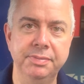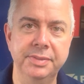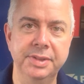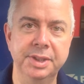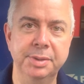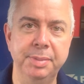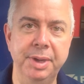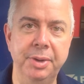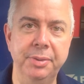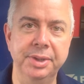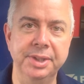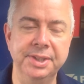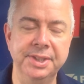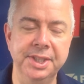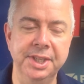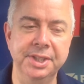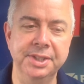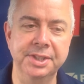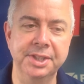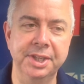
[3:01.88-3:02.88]
it's about what it
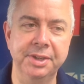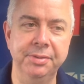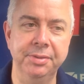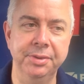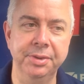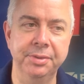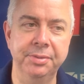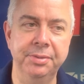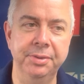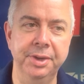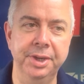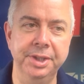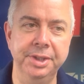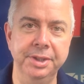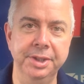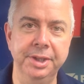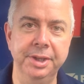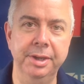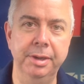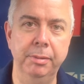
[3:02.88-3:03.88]
sounds like from the front.
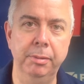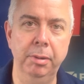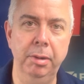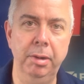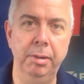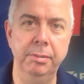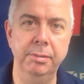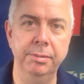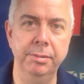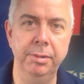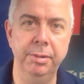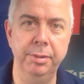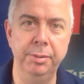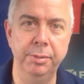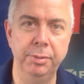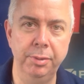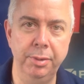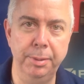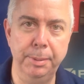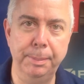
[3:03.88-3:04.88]
You'll hear a whoop,
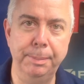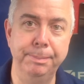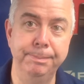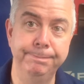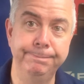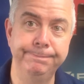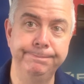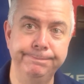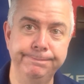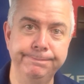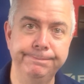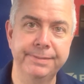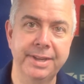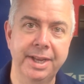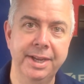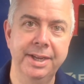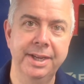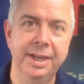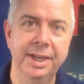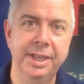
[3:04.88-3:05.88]
whoop,
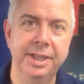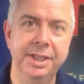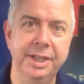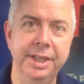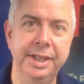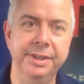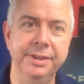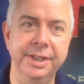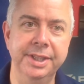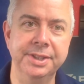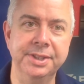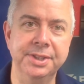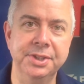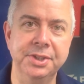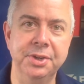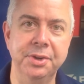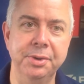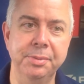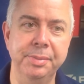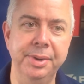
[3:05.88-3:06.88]
That, that's the
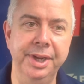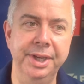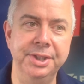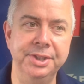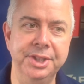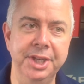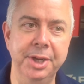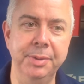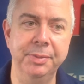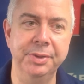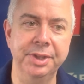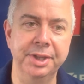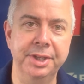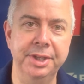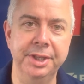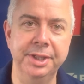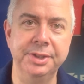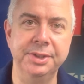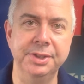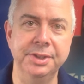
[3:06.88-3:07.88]
turn pan jam when the
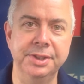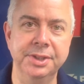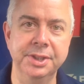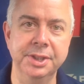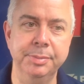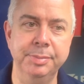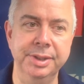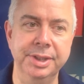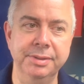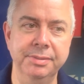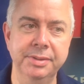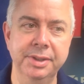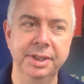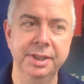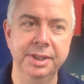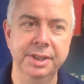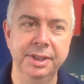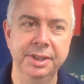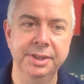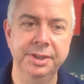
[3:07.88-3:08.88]
clutch is slipping.
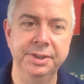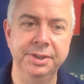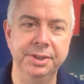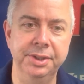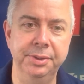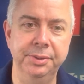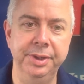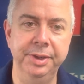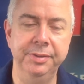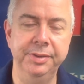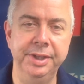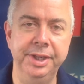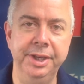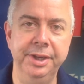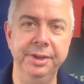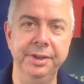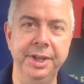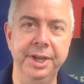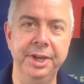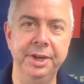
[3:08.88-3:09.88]
So whenever you
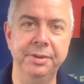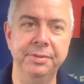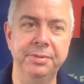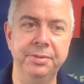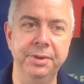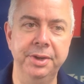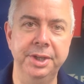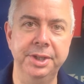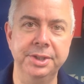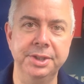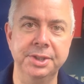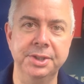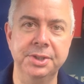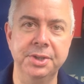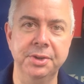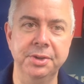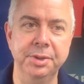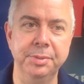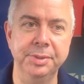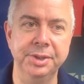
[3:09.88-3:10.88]
hear that up front, just
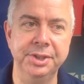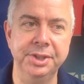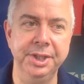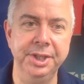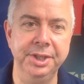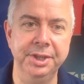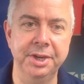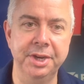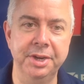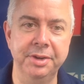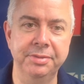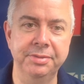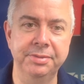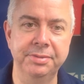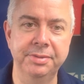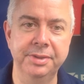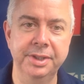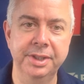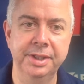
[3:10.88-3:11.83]
turn the machine off